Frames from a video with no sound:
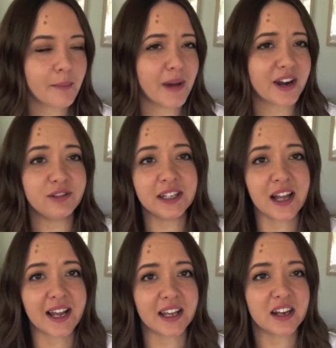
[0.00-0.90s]
But really
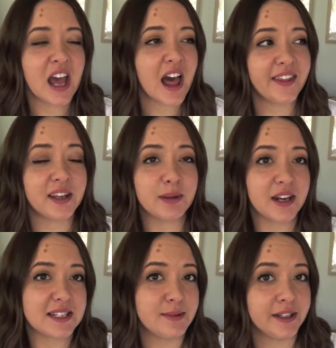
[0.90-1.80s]
like it. I think it'd be a
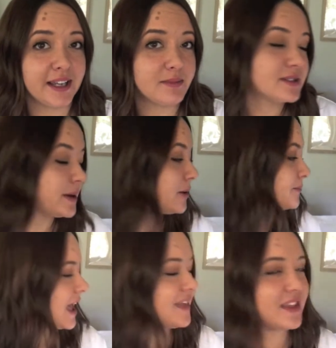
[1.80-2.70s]
nice middle name as well.
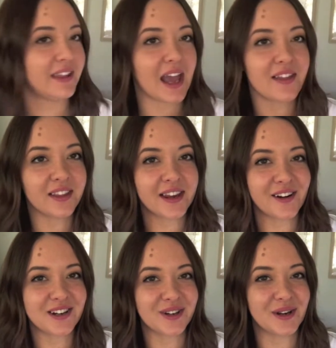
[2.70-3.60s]
And then the other letter
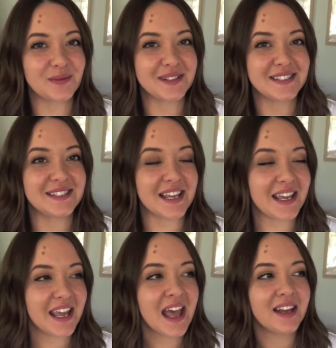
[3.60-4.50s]
I chose was
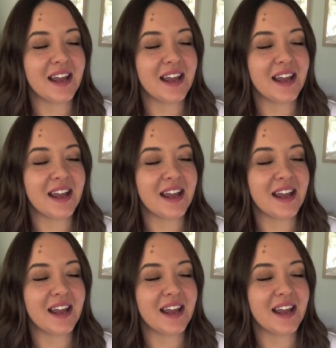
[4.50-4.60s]
C.